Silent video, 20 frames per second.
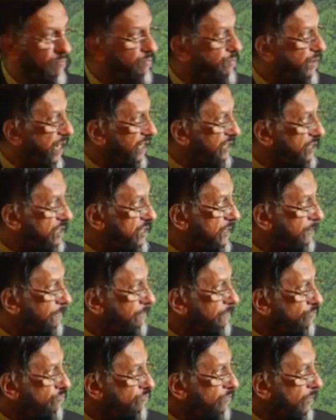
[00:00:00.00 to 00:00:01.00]
impacts.
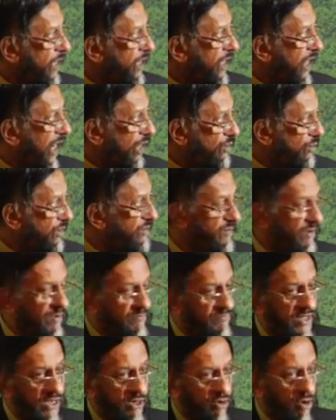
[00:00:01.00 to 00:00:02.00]
However,
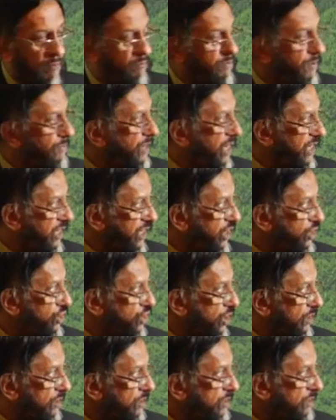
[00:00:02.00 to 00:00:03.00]
if they complement
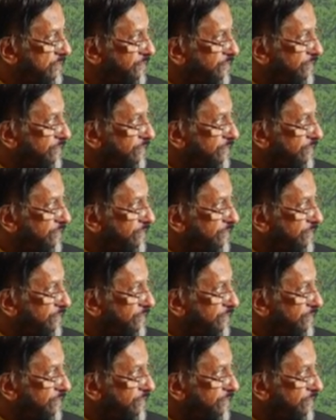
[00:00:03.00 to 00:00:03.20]
each other,